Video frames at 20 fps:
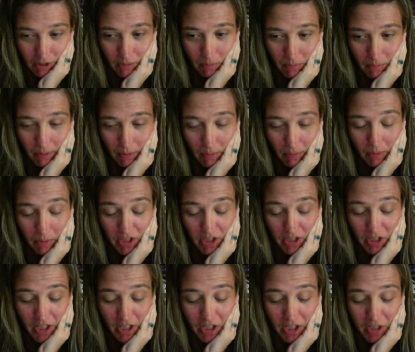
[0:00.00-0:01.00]
probably
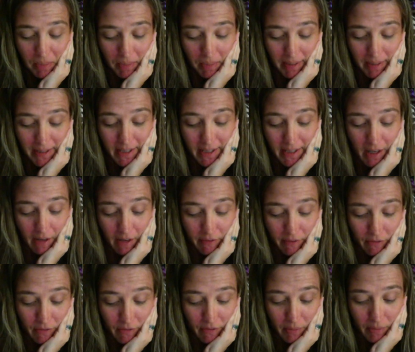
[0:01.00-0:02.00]
judging myself
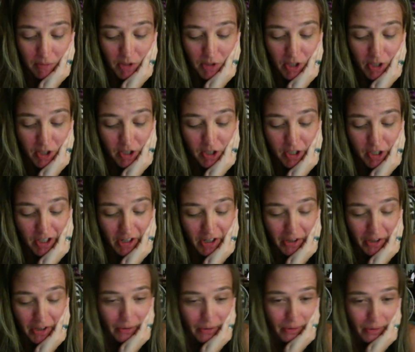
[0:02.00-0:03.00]
if I'm judging
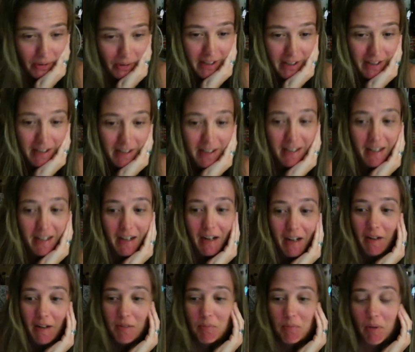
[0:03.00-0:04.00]
you.
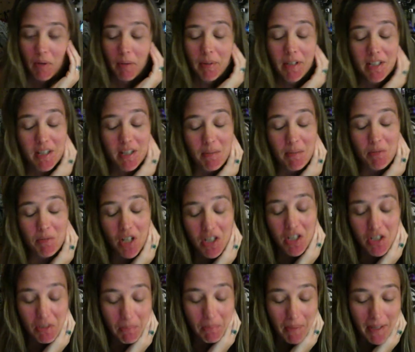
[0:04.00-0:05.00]
Probably because I'm
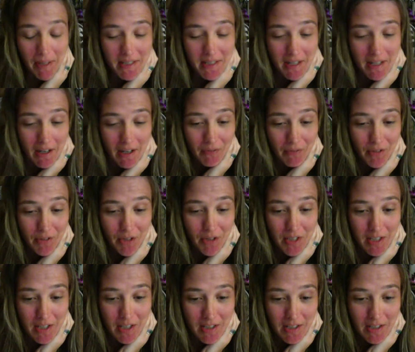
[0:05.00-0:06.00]
judging myself.
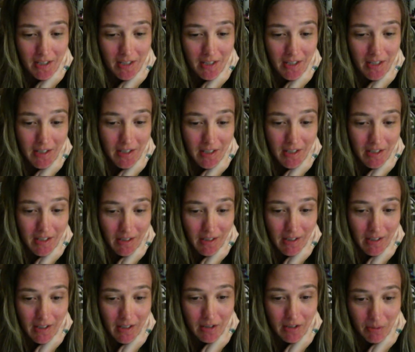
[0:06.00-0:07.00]
It's a
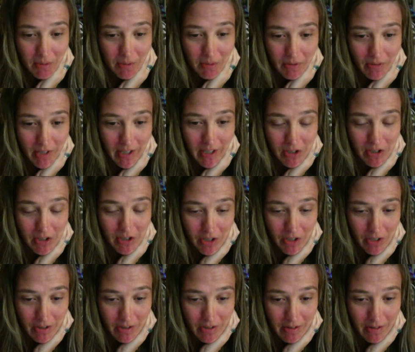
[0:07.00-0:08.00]
reflection.